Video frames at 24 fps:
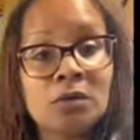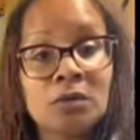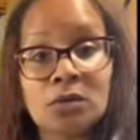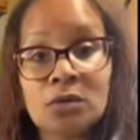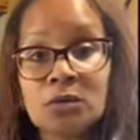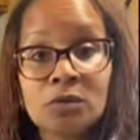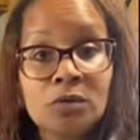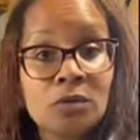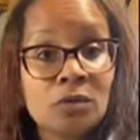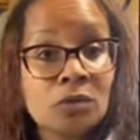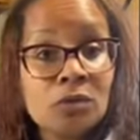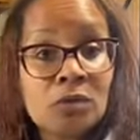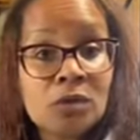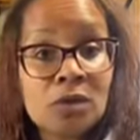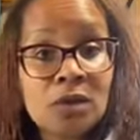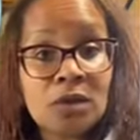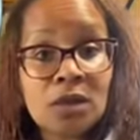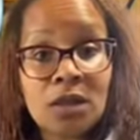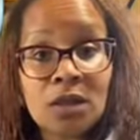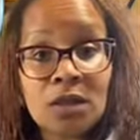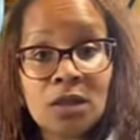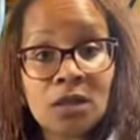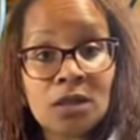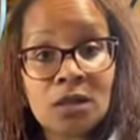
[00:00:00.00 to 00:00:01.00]
Use
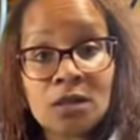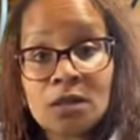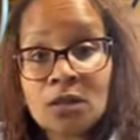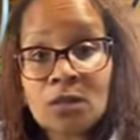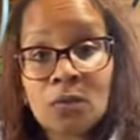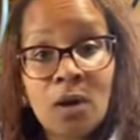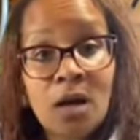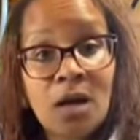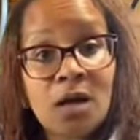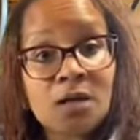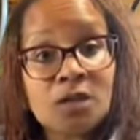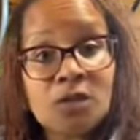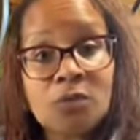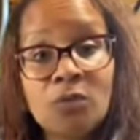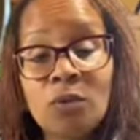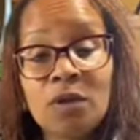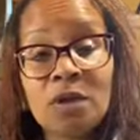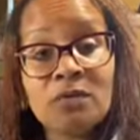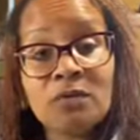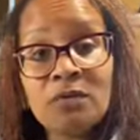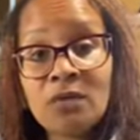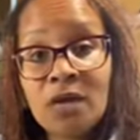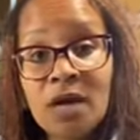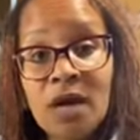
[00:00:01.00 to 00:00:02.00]
zucchini, squash,
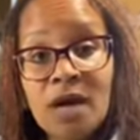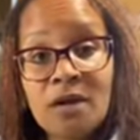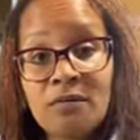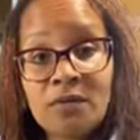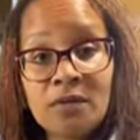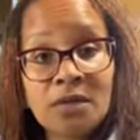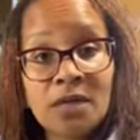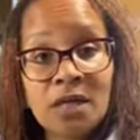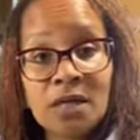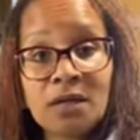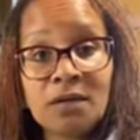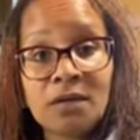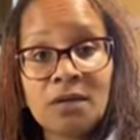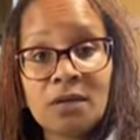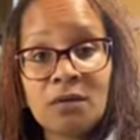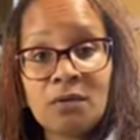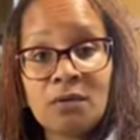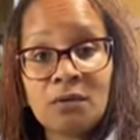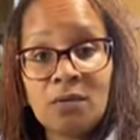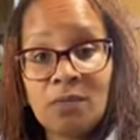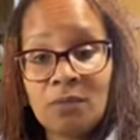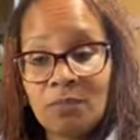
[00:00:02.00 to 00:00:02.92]
whatever you have on hand at home.